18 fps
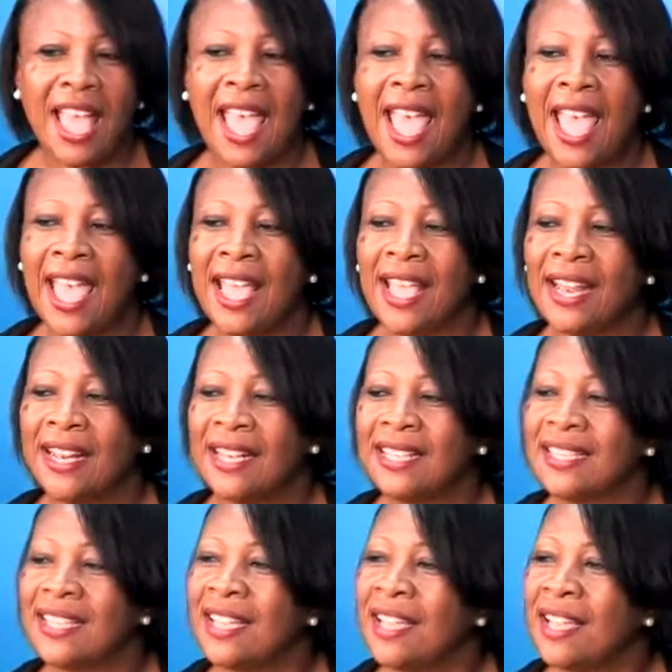
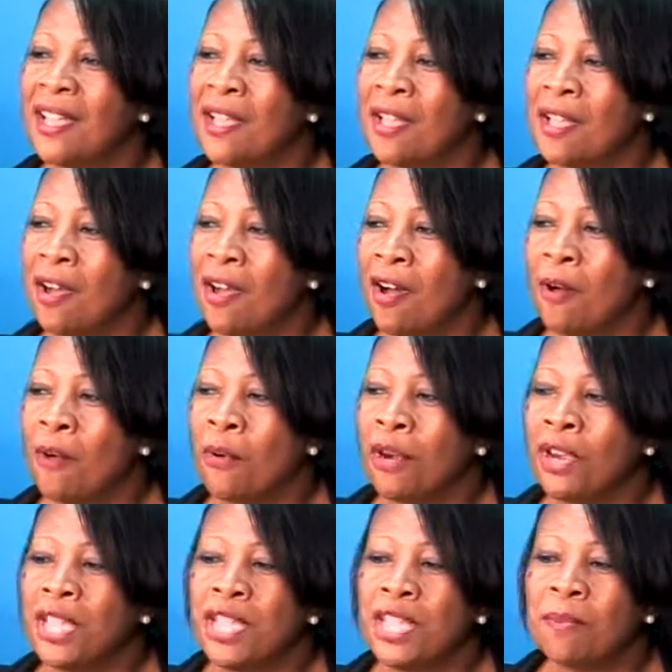And
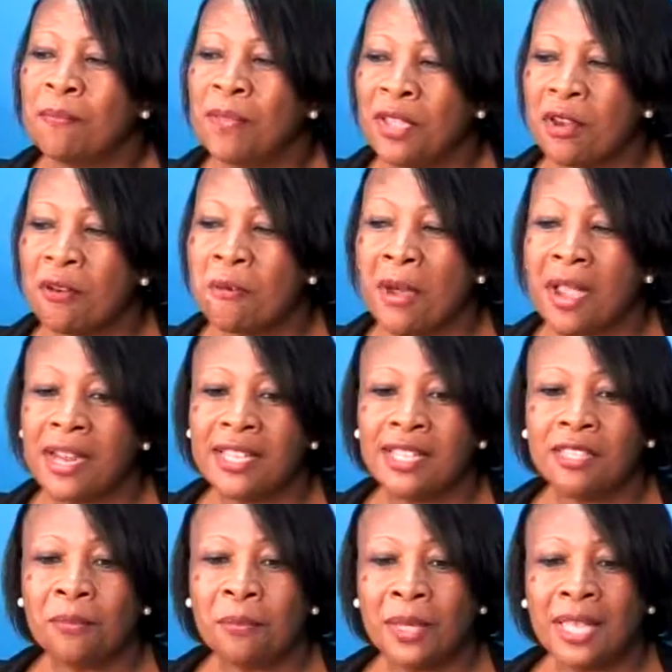our EAP
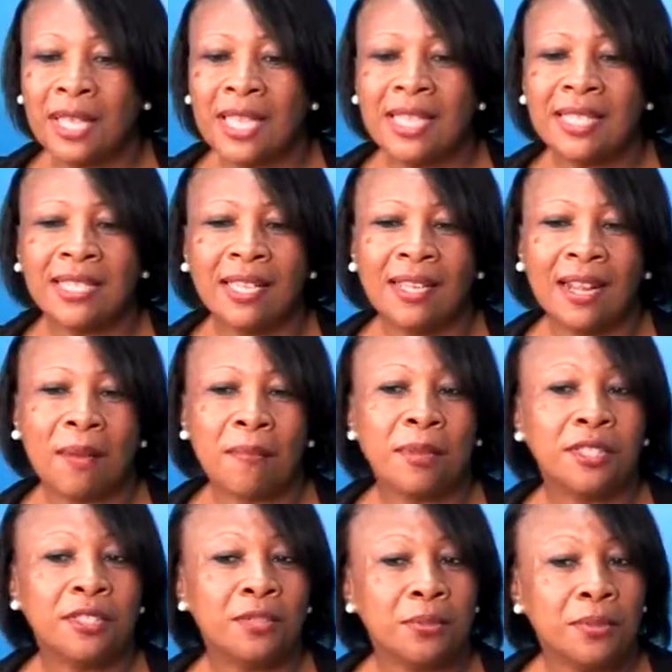Awareness Week is an
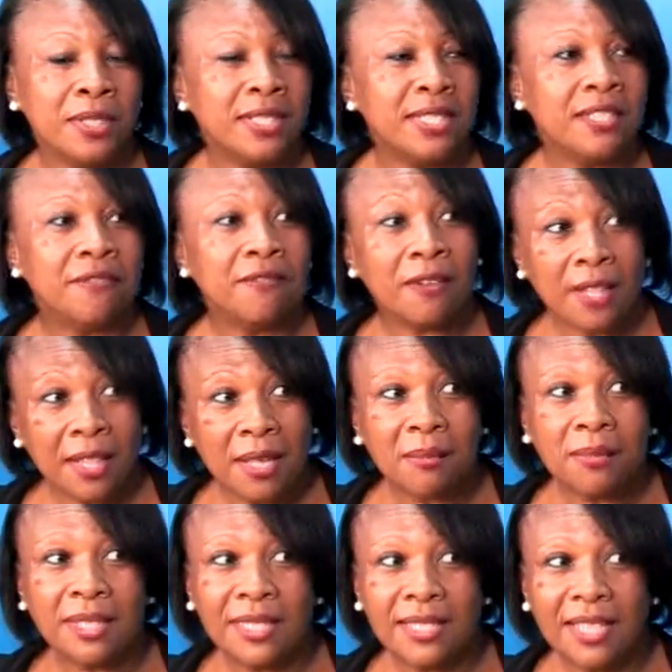opportunity for
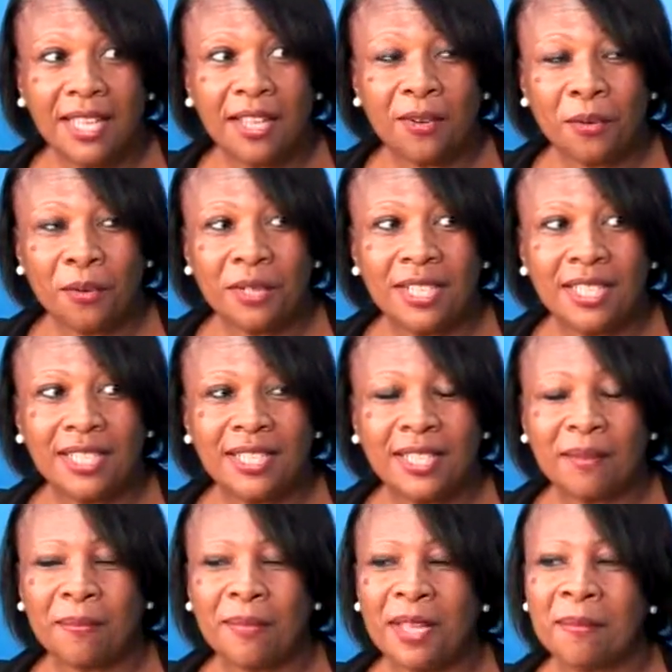them to take
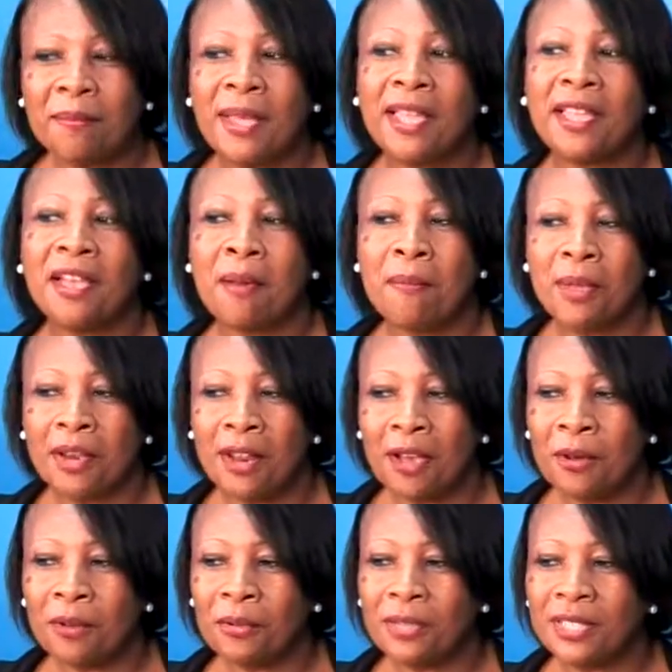ownership by coming
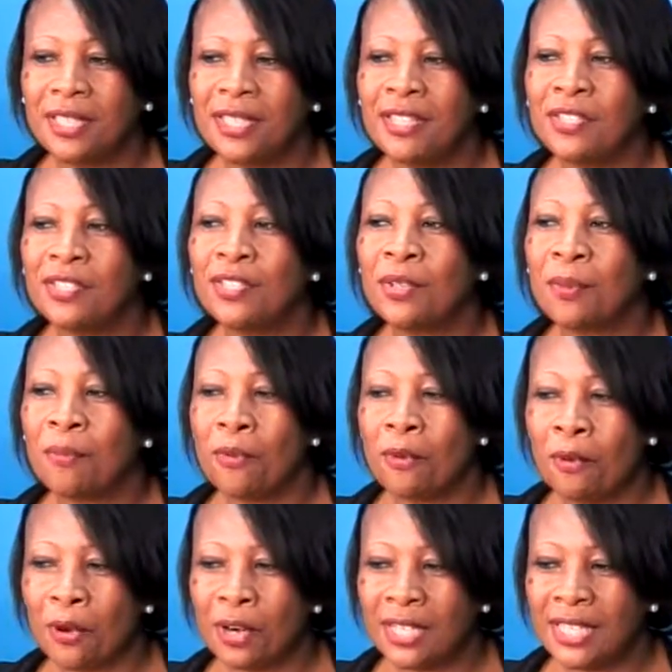out,
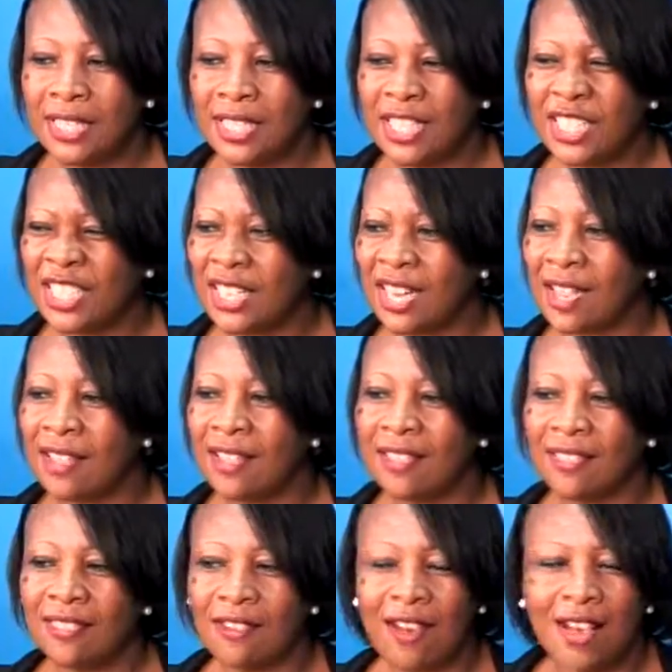supporting, share
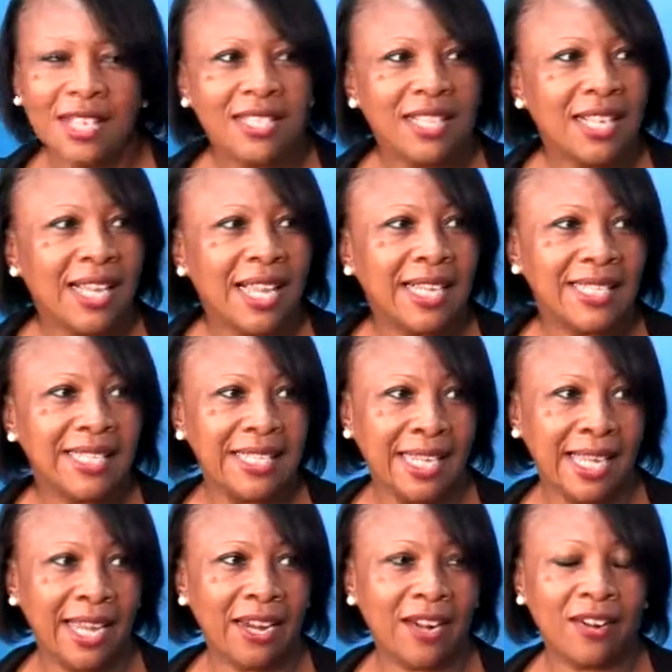their thoughts and
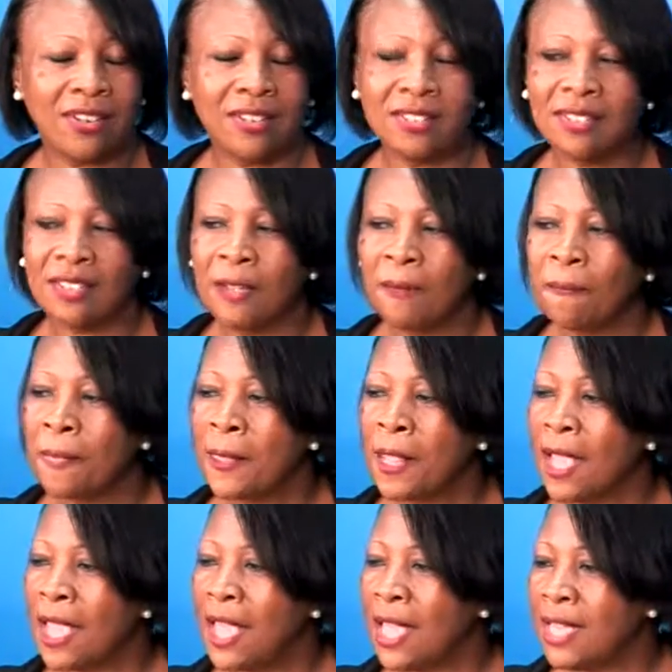ideas,
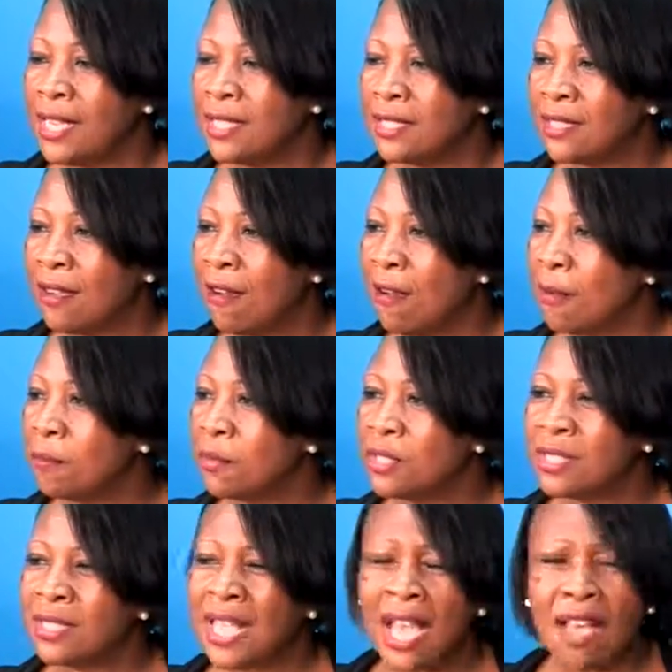and
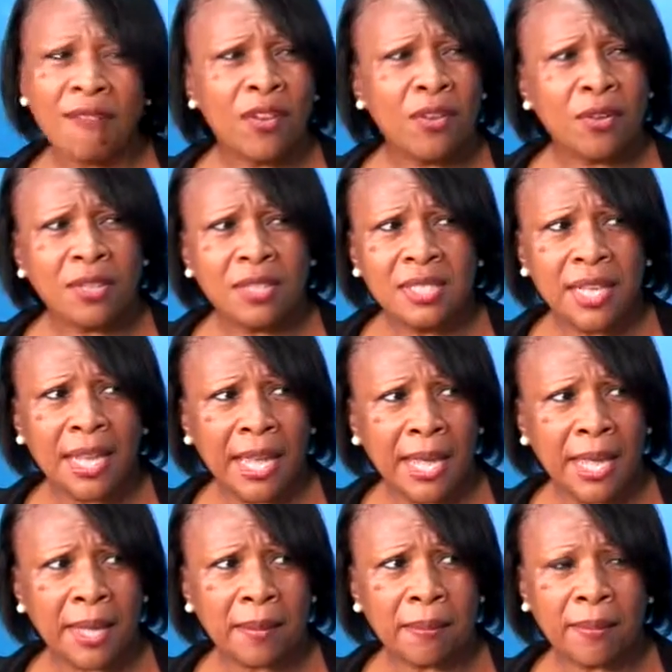just have a good
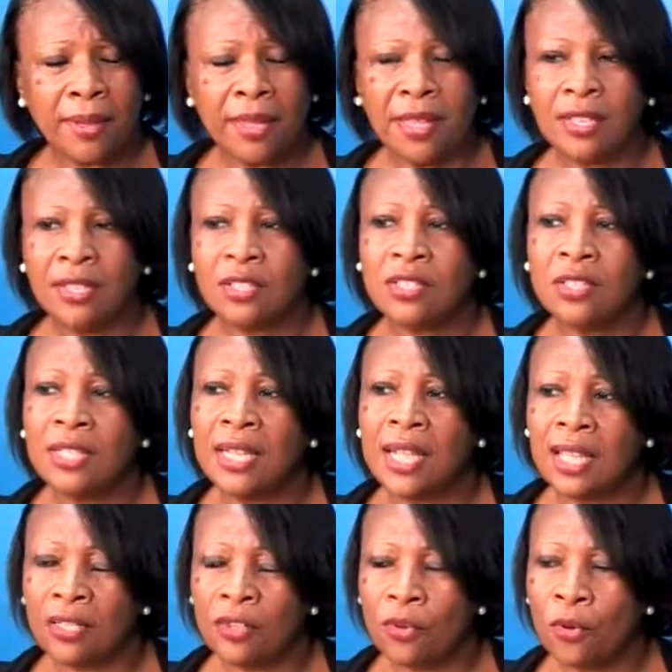time. Just
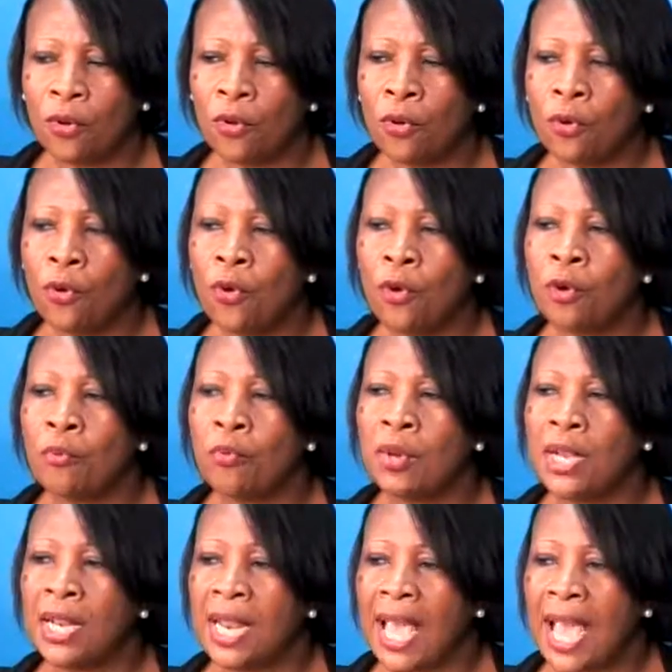let go,
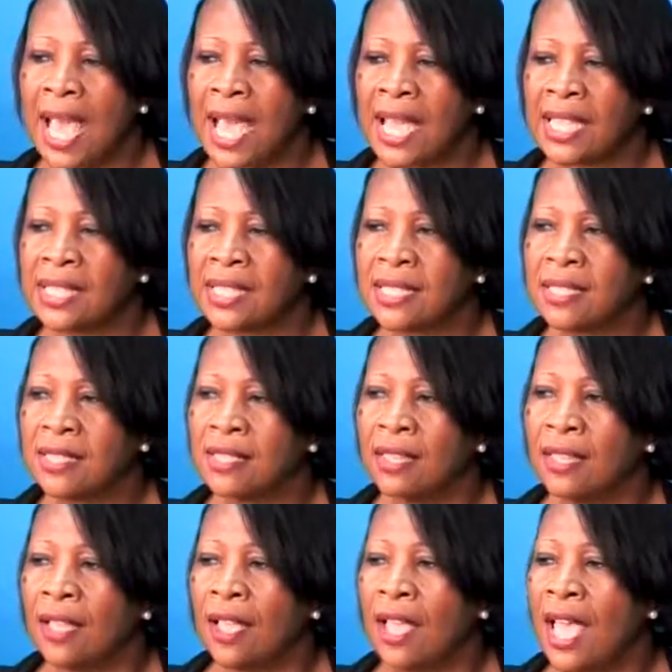relax,
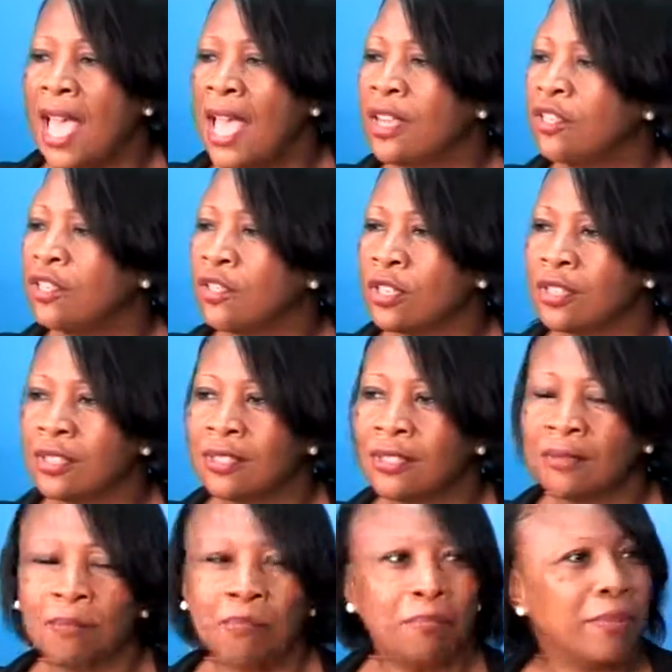and
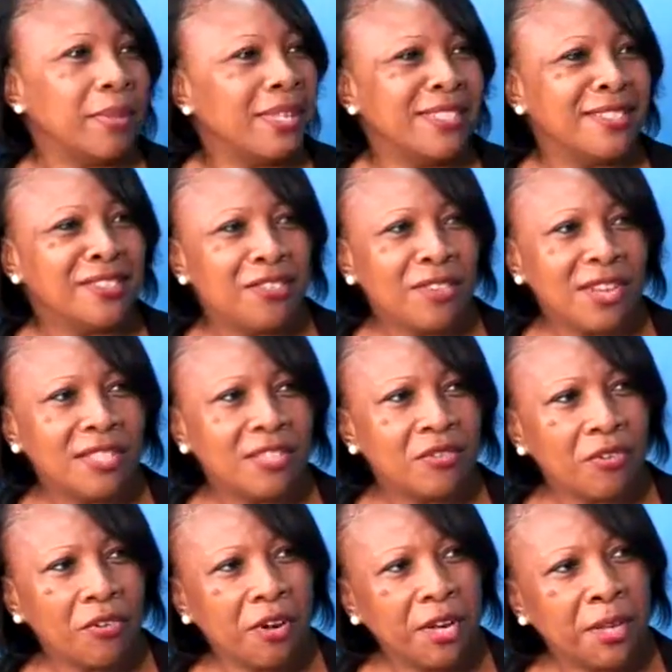just be
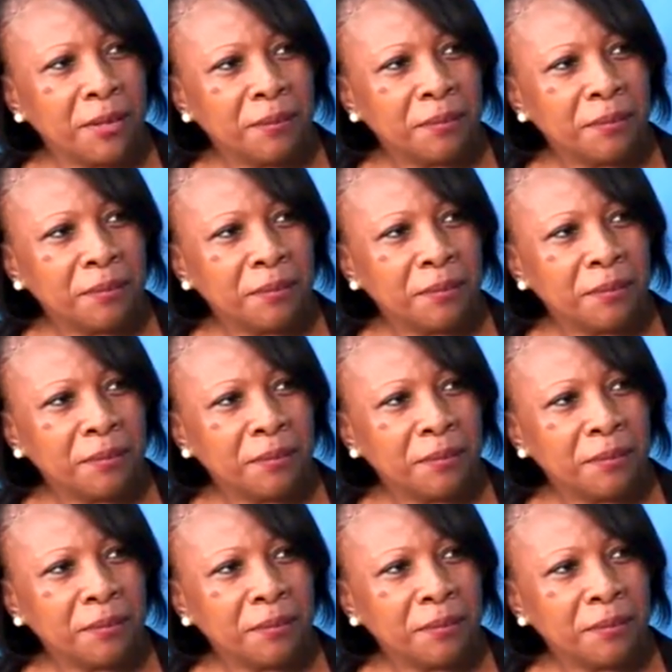stress-free.